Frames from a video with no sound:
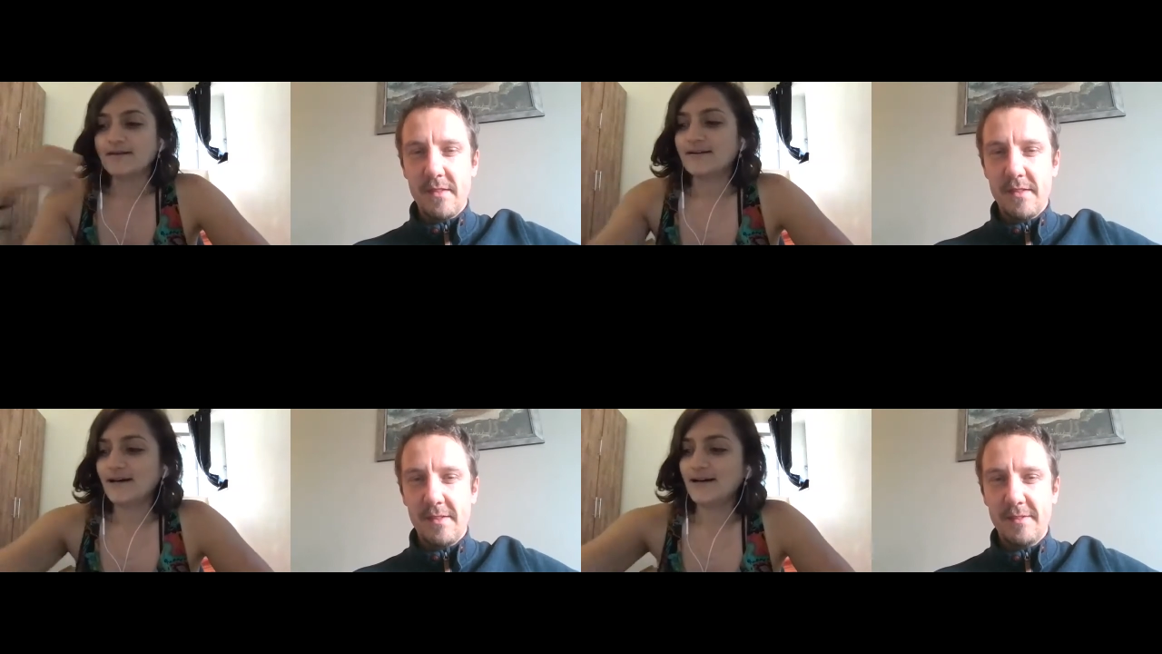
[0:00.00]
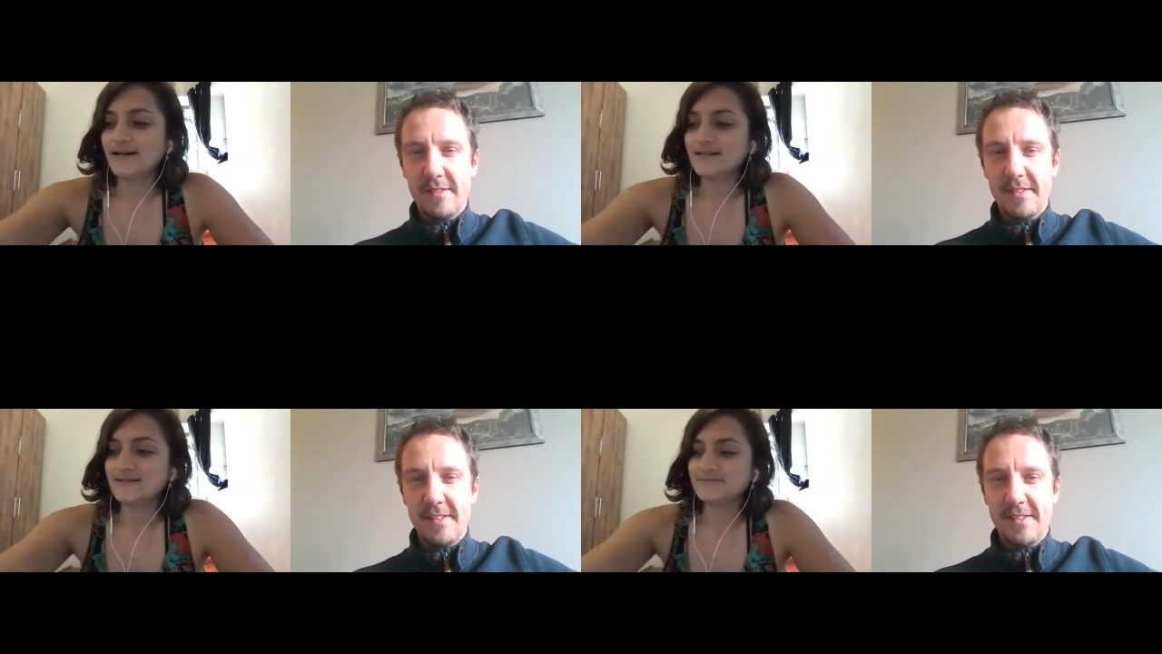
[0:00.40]

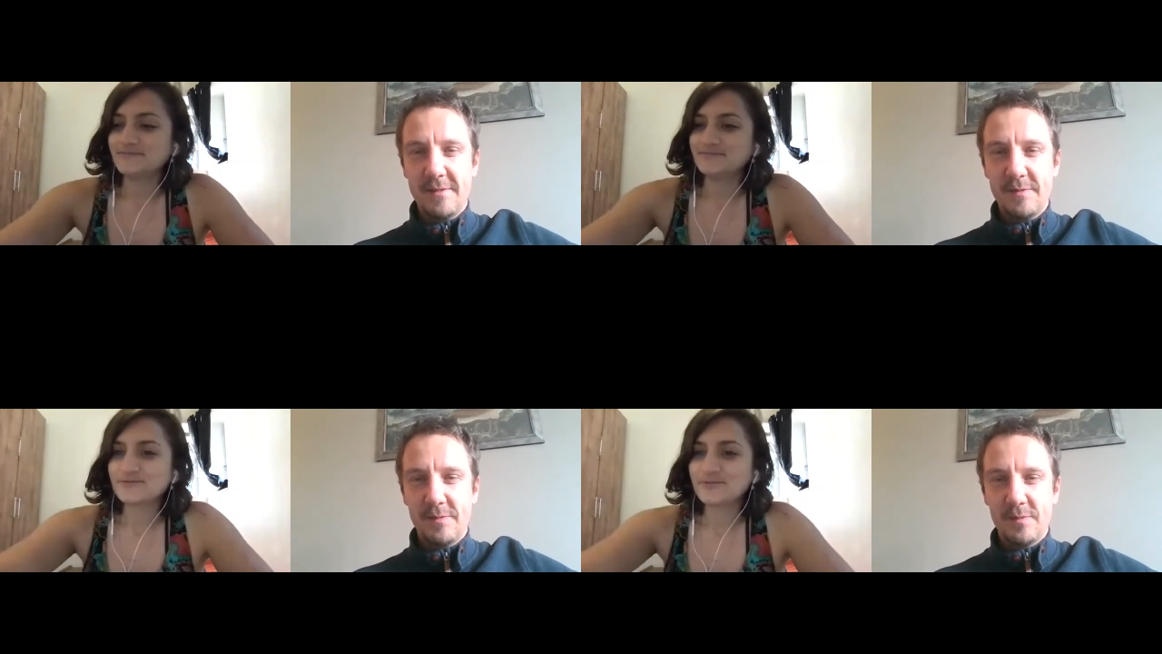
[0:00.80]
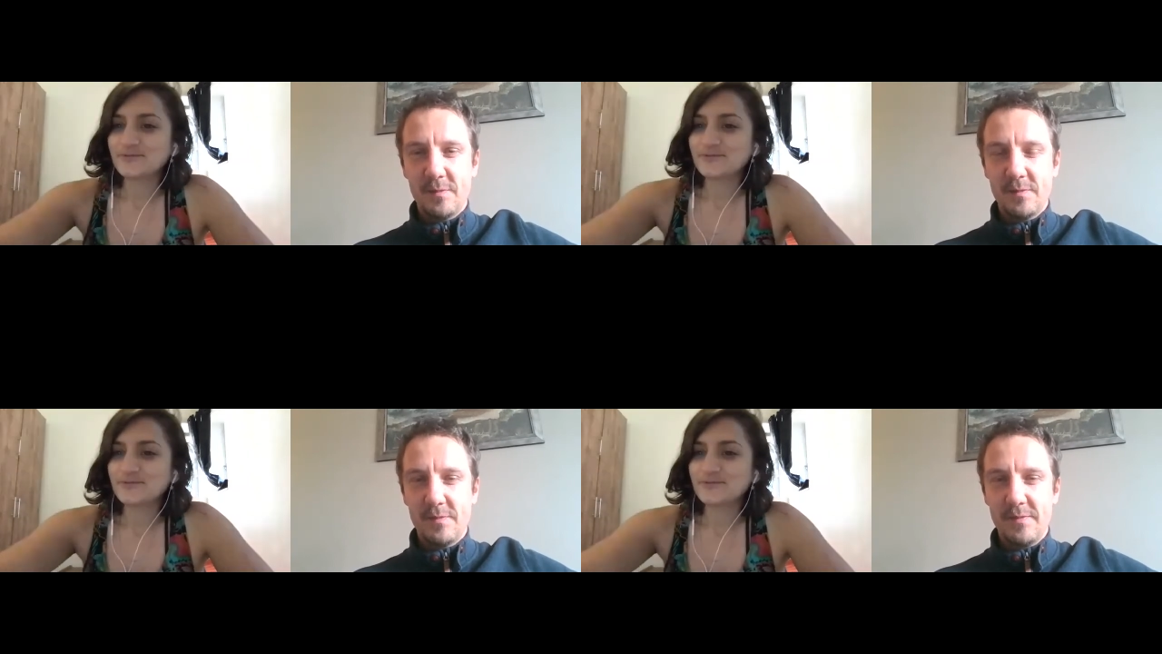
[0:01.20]
Speaker 1: Um, well,
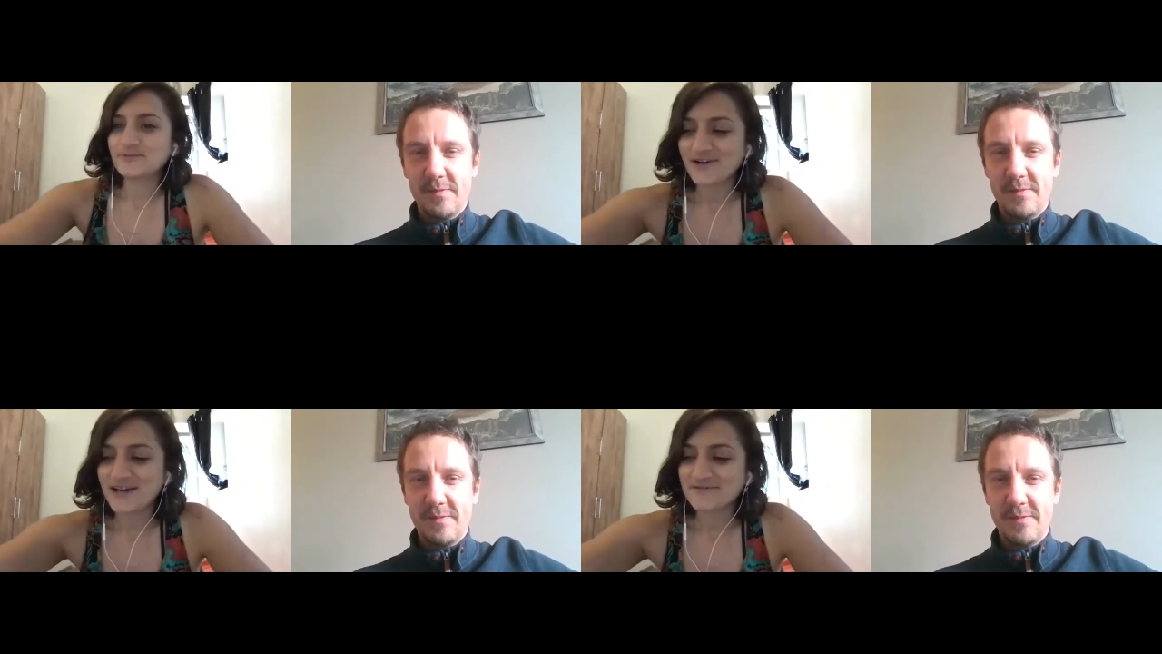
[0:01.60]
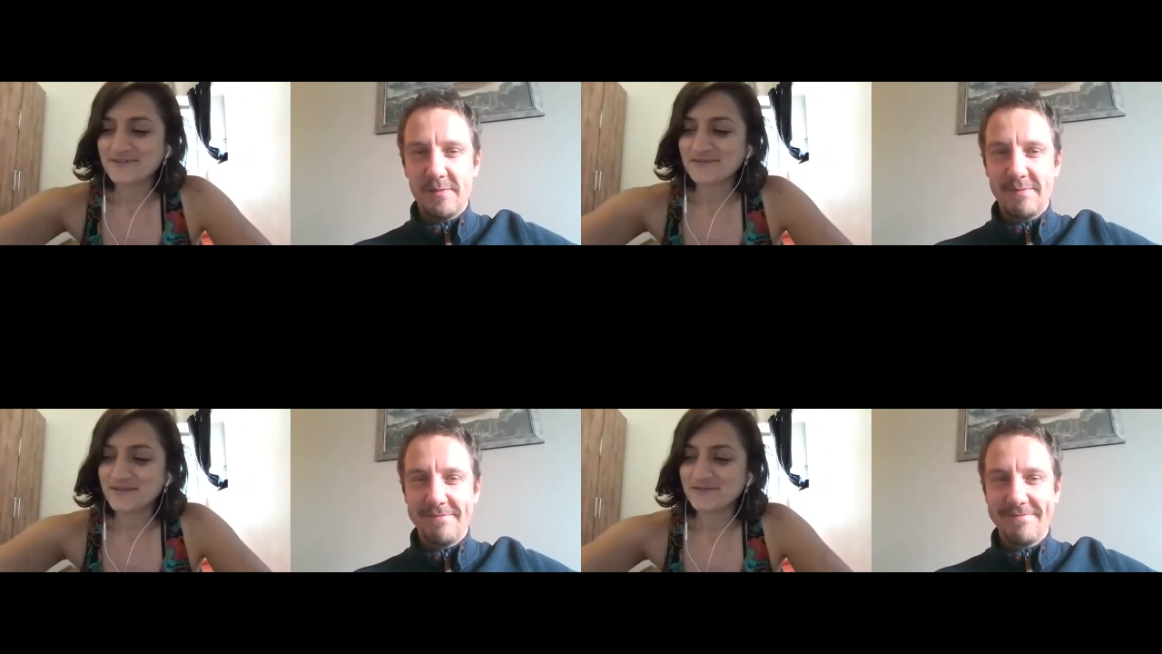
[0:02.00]
thank you for
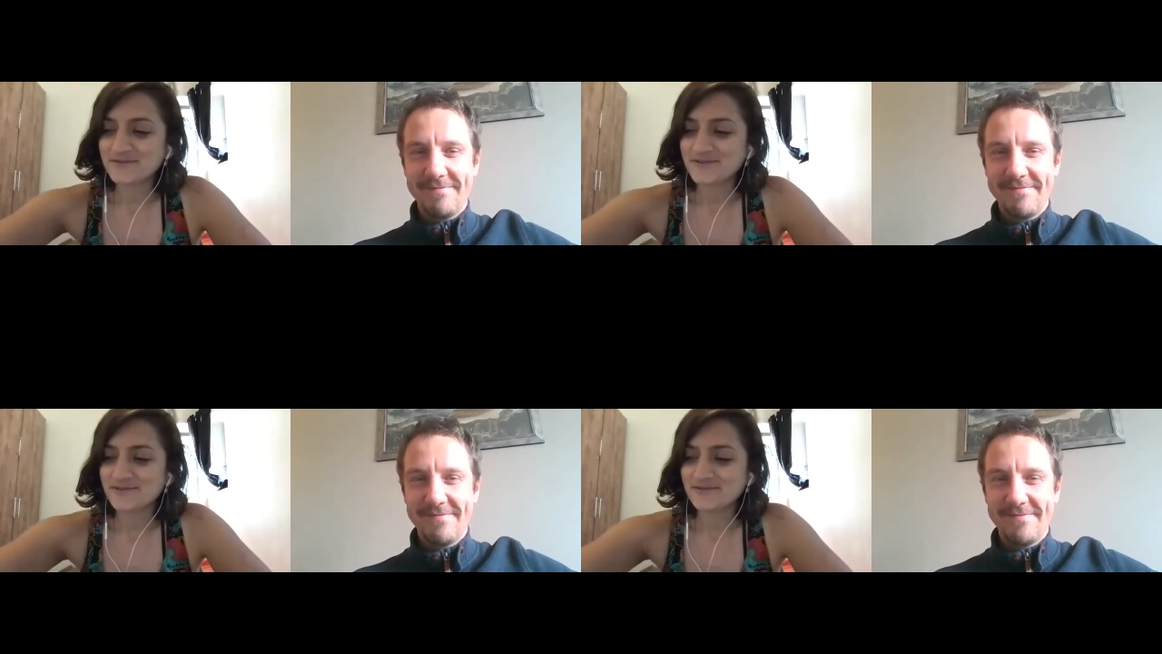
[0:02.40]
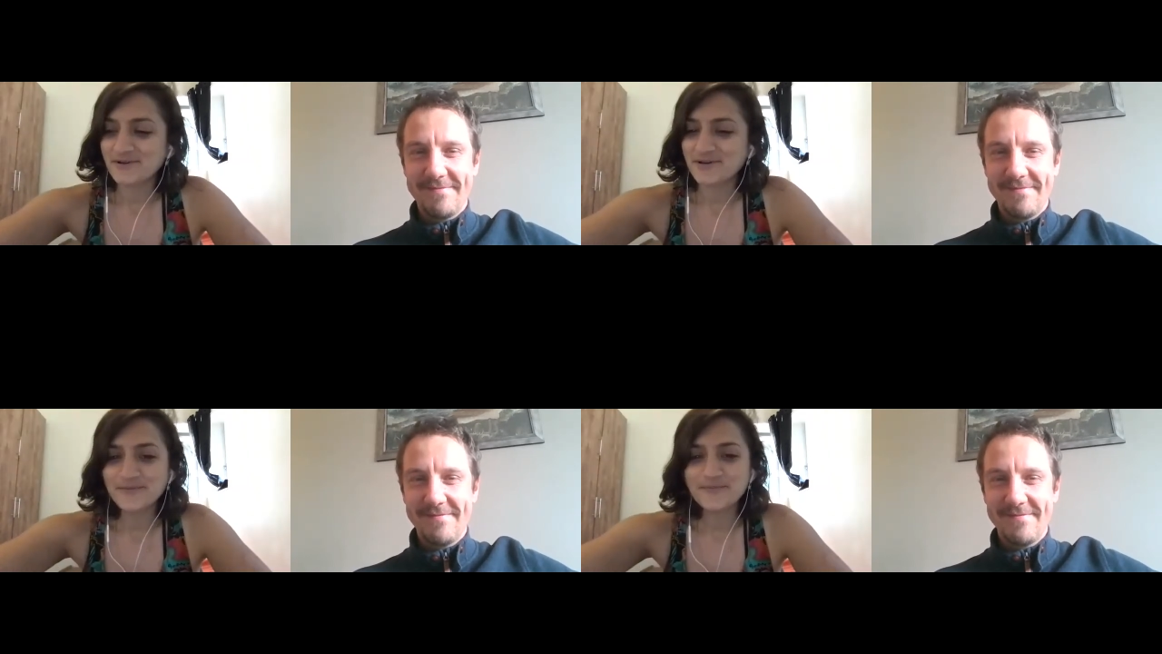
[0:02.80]
having me, first of
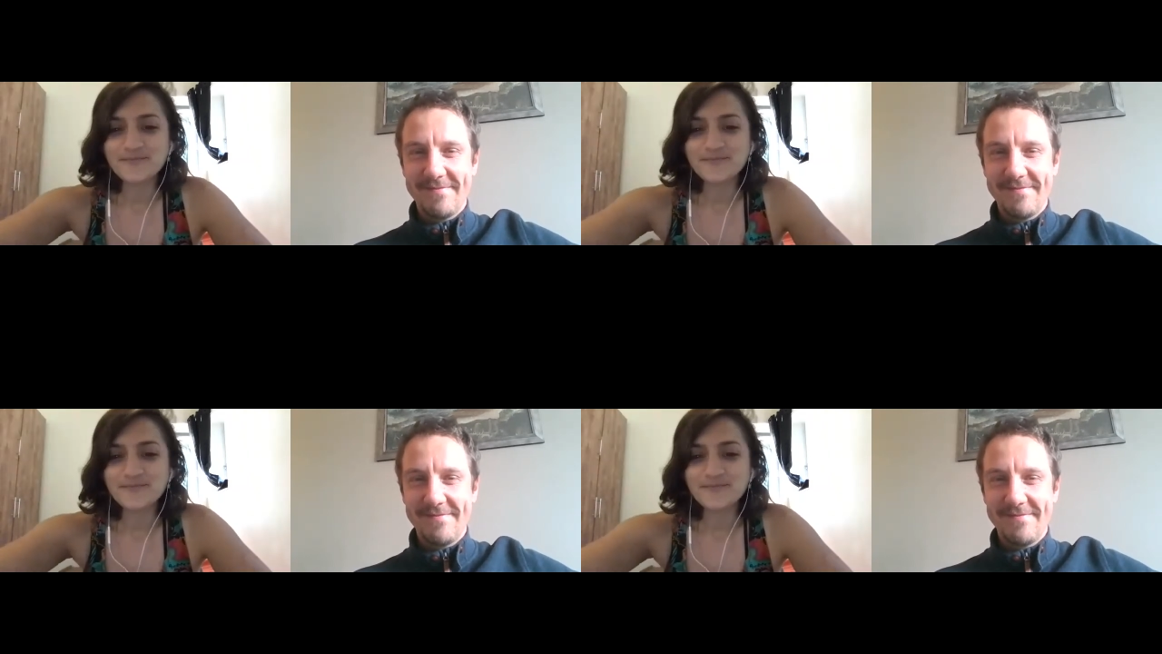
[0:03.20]
all.